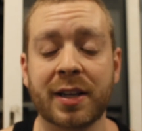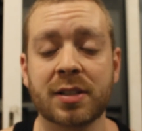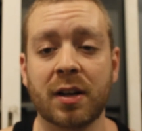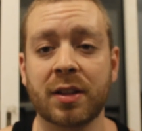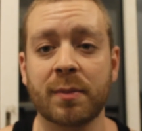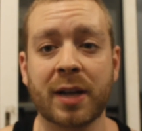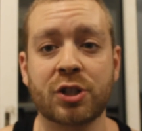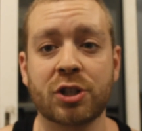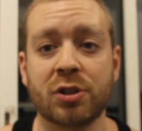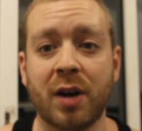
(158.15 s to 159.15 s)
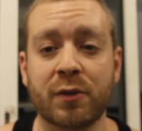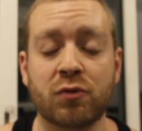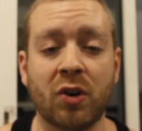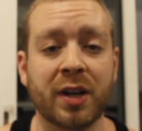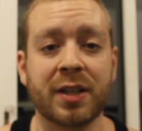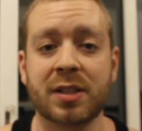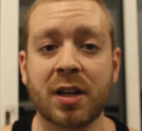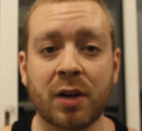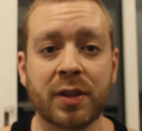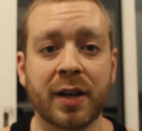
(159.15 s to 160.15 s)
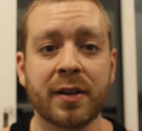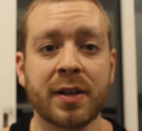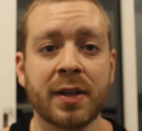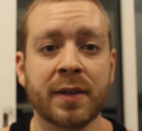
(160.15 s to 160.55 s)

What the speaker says: because I think Manchester United really need to go there